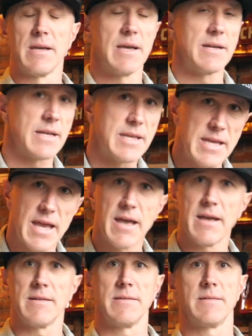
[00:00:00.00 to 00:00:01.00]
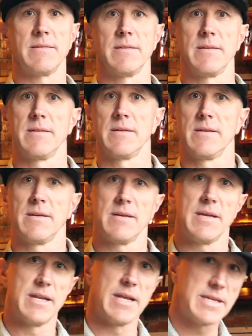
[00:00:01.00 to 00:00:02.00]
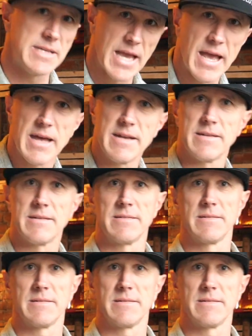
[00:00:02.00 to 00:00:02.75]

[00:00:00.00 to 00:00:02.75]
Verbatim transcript: and again and again.